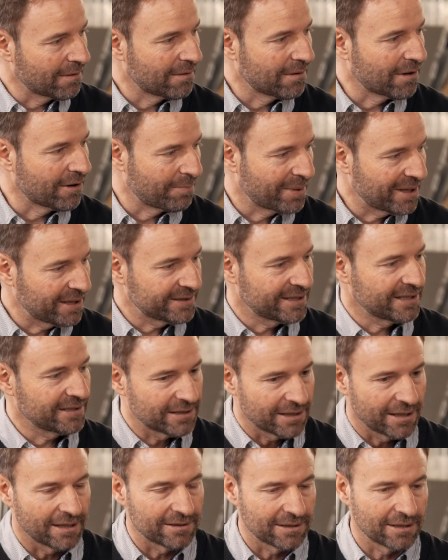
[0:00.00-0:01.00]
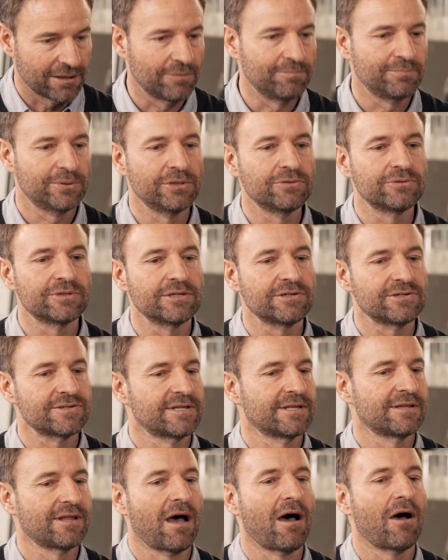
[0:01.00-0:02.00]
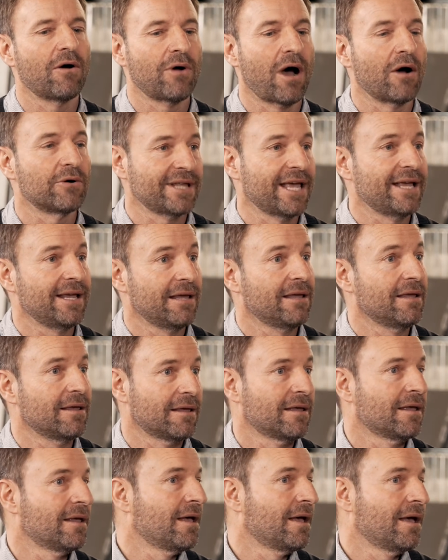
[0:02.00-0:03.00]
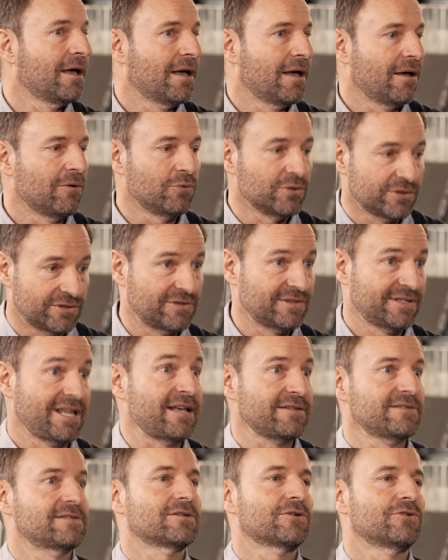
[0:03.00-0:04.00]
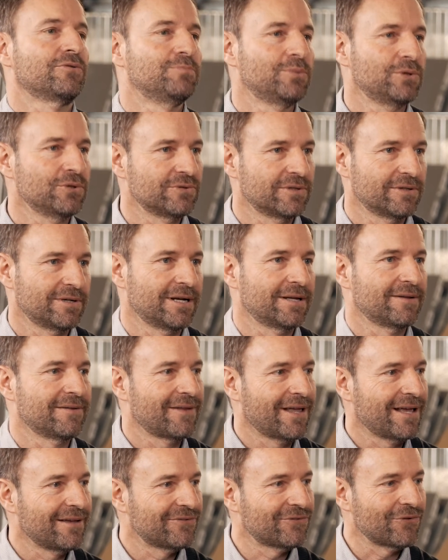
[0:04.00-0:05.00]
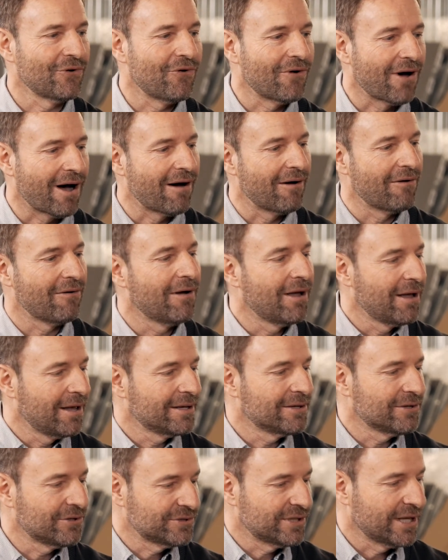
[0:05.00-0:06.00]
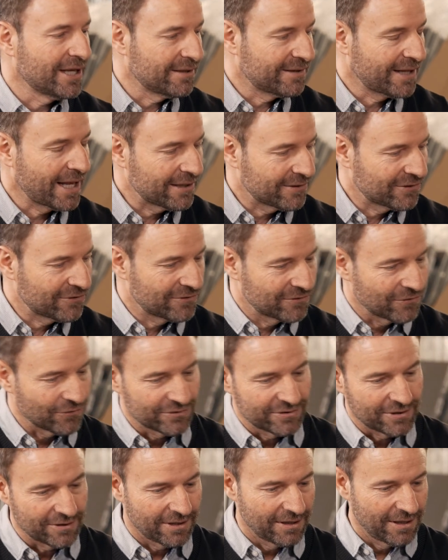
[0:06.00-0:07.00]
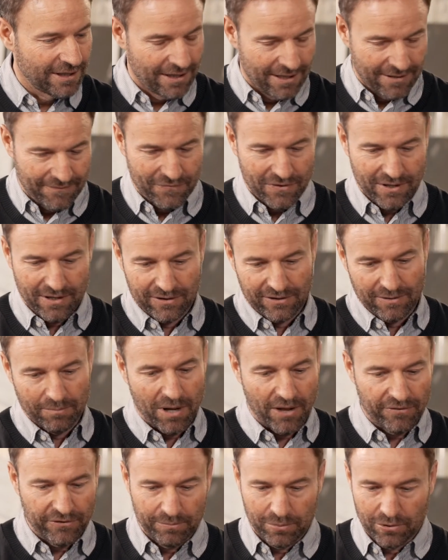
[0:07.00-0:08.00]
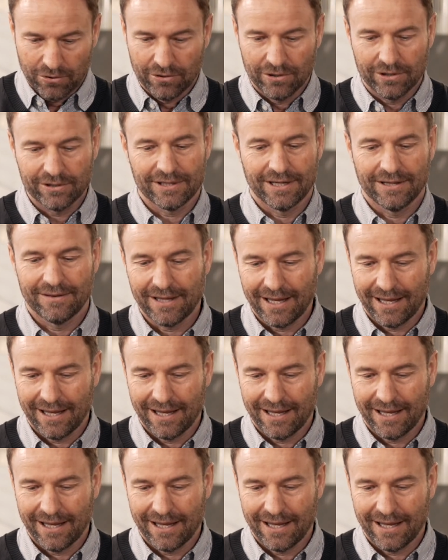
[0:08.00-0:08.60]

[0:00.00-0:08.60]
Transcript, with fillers: are building the, the computers and how, how they uh, would test the computer. And they mm -hmm. saw how, you know, they, they took the, the, the, motherboard and